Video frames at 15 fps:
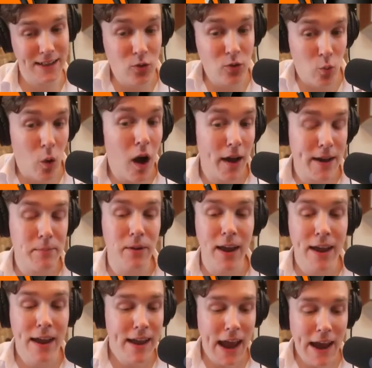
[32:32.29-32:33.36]
That's why.
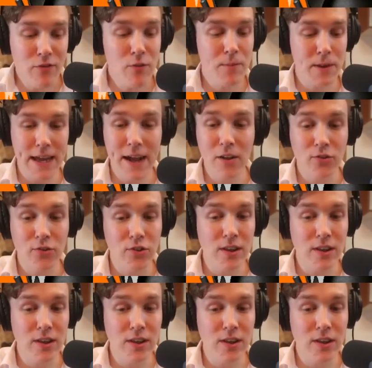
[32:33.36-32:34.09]
But everybody else,